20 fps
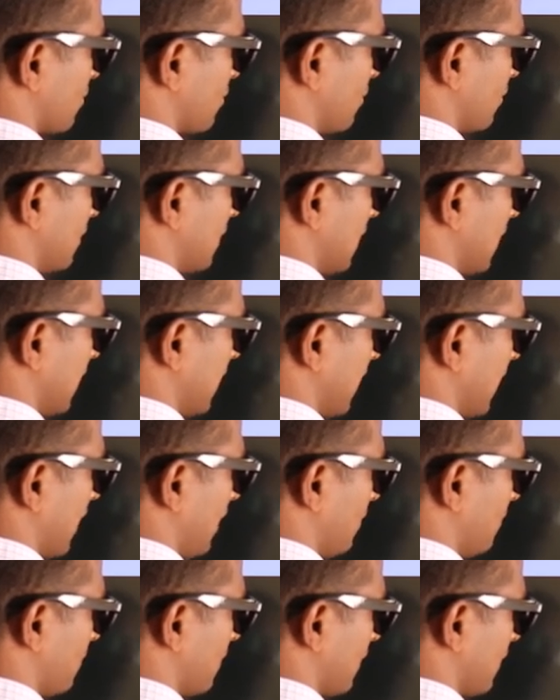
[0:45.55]
So 3
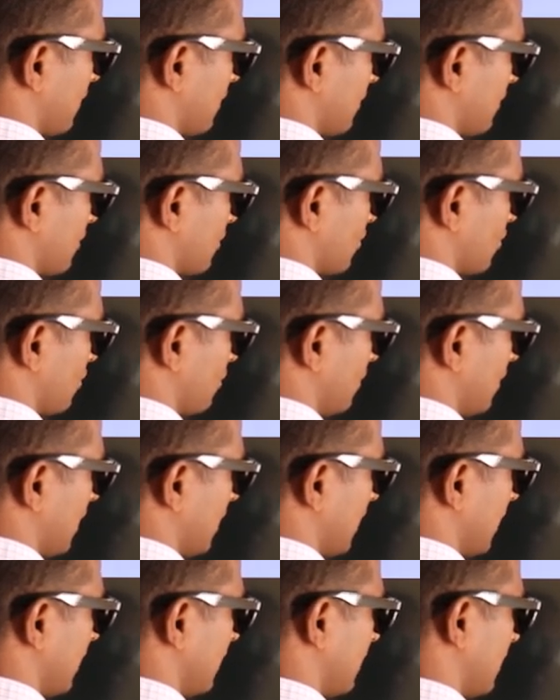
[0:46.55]
down, so
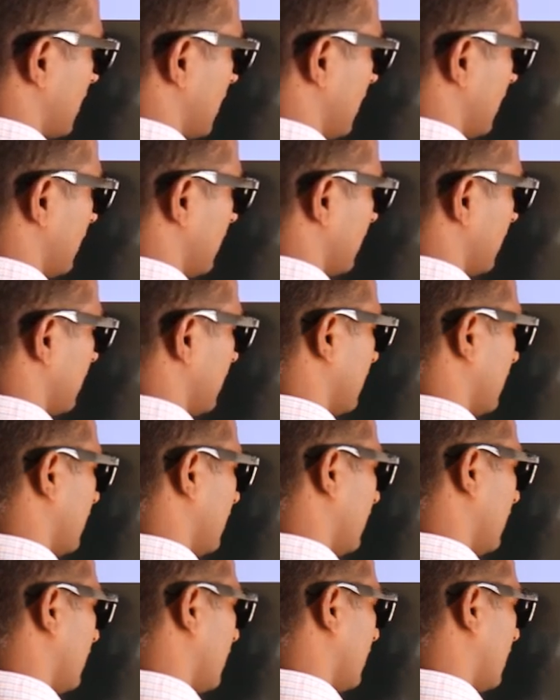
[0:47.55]
33.
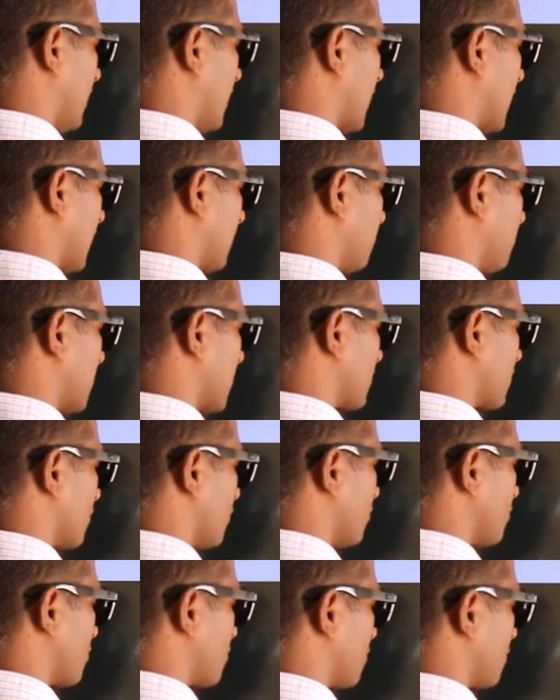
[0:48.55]
A number
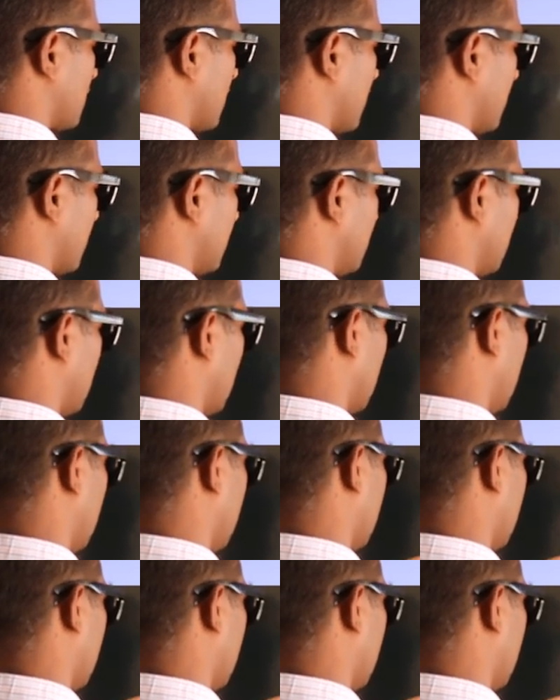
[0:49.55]
close to 33